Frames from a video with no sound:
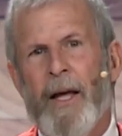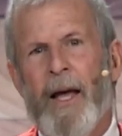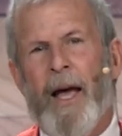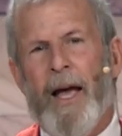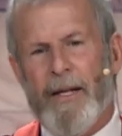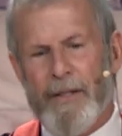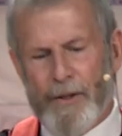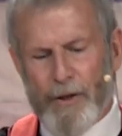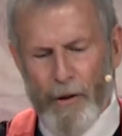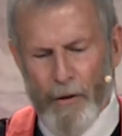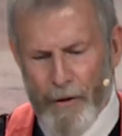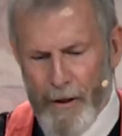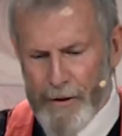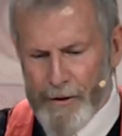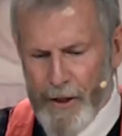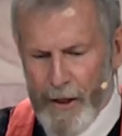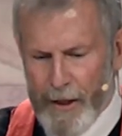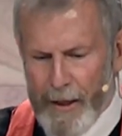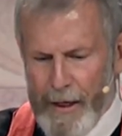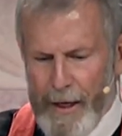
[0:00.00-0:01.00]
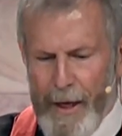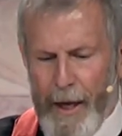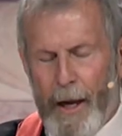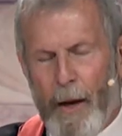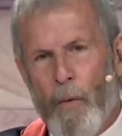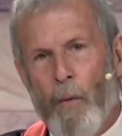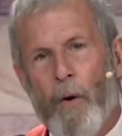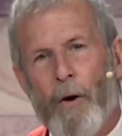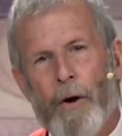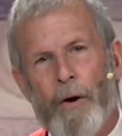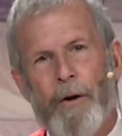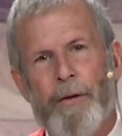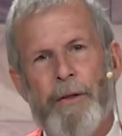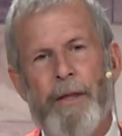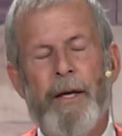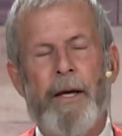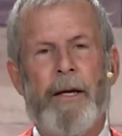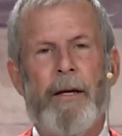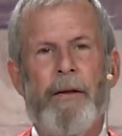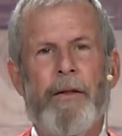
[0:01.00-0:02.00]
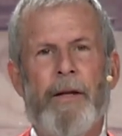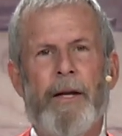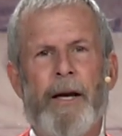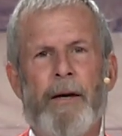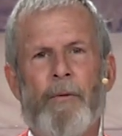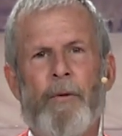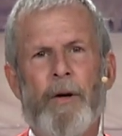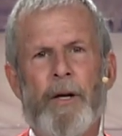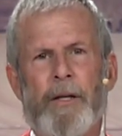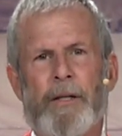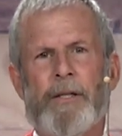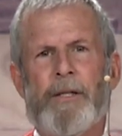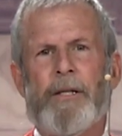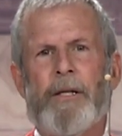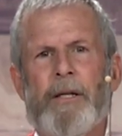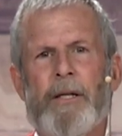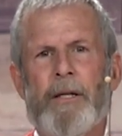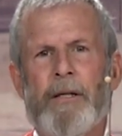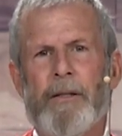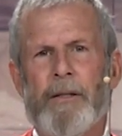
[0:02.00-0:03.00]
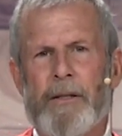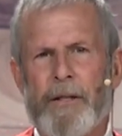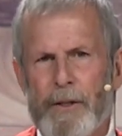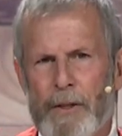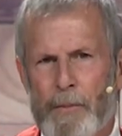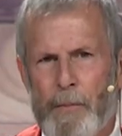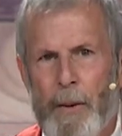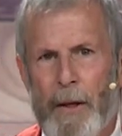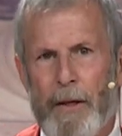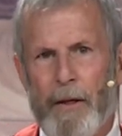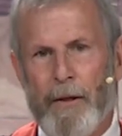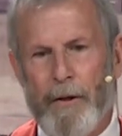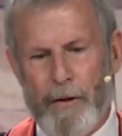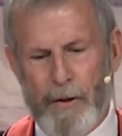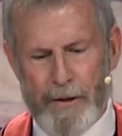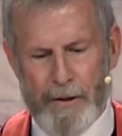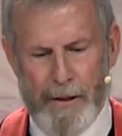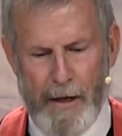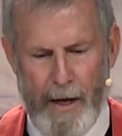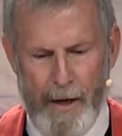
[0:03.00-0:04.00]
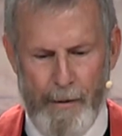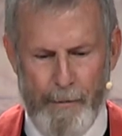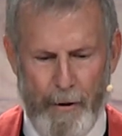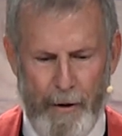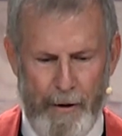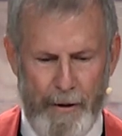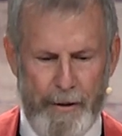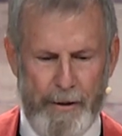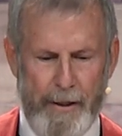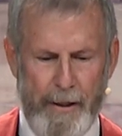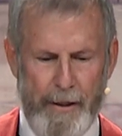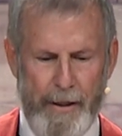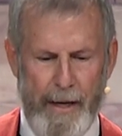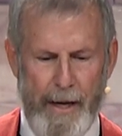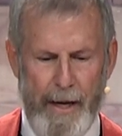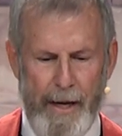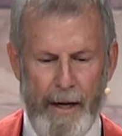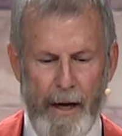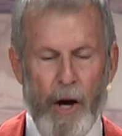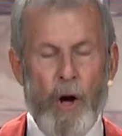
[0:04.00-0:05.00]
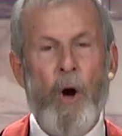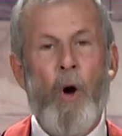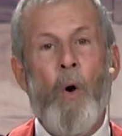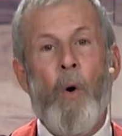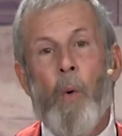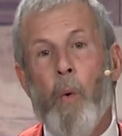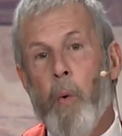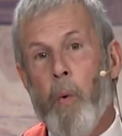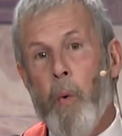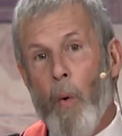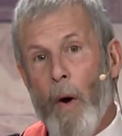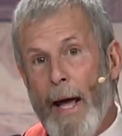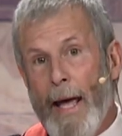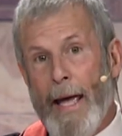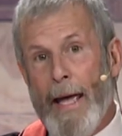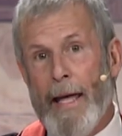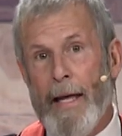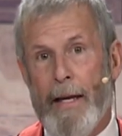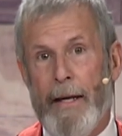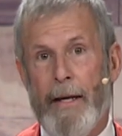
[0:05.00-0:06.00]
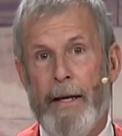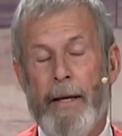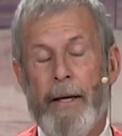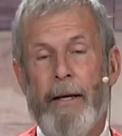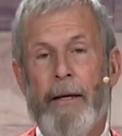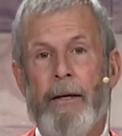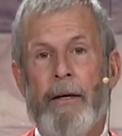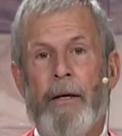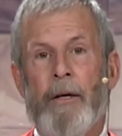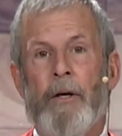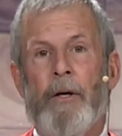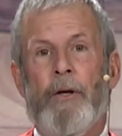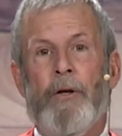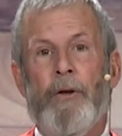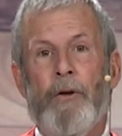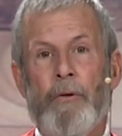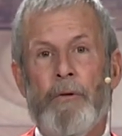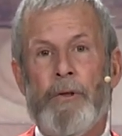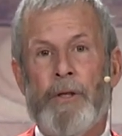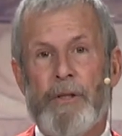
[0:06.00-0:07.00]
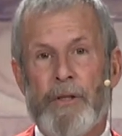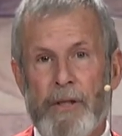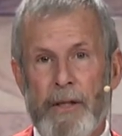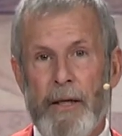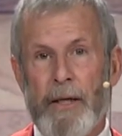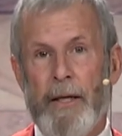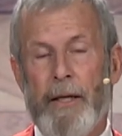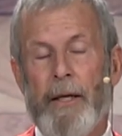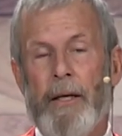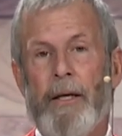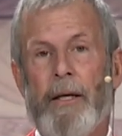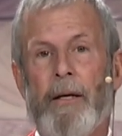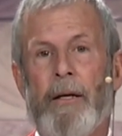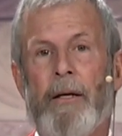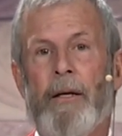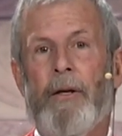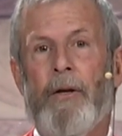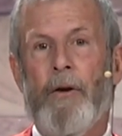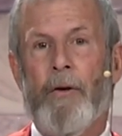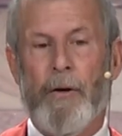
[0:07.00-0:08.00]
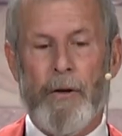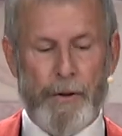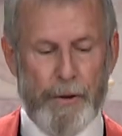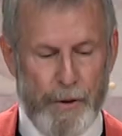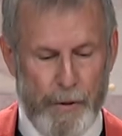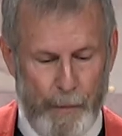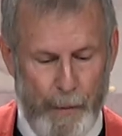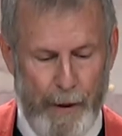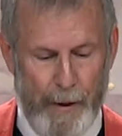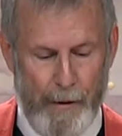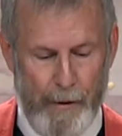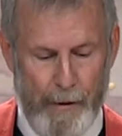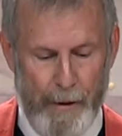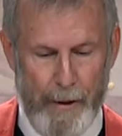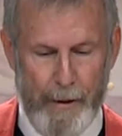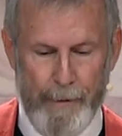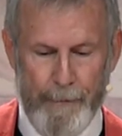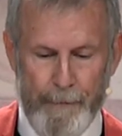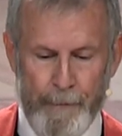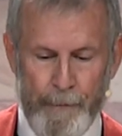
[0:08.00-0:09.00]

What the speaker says: And so there's a key word there that I want us to spend a little time on today. When you send your spirit.